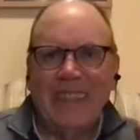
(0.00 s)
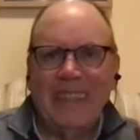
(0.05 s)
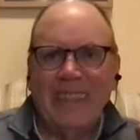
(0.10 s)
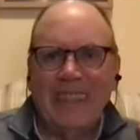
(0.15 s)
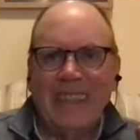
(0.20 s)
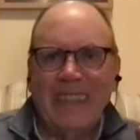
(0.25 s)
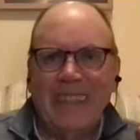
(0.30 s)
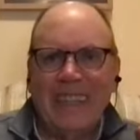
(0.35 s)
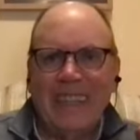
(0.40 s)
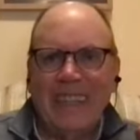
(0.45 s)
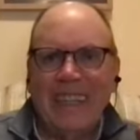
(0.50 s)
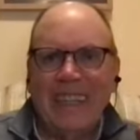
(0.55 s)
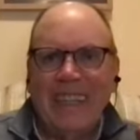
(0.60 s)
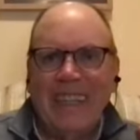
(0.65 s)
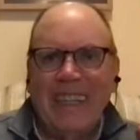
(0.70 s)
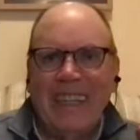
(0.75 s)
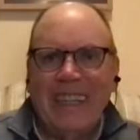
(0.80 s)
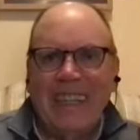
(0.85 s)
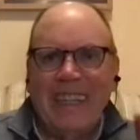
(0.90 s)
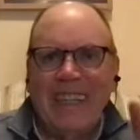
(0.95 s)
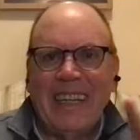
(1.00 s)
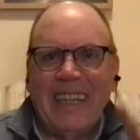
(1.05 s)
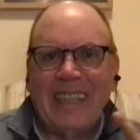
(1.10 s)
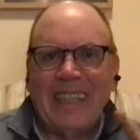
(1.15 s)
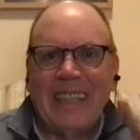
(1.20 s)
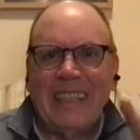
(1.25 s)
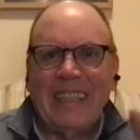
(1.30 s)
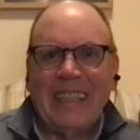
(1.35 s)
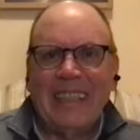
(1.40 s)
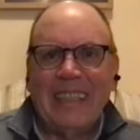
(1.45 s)
right like
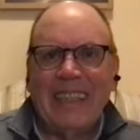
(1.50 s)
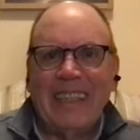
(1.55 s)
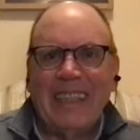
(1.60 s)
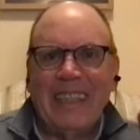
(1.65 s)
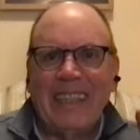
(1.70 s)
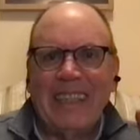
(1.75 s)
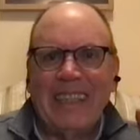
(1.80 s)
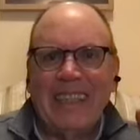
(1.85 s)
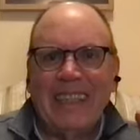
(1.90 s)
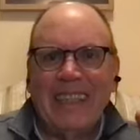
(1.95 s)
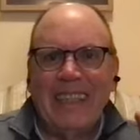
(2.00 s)
this is like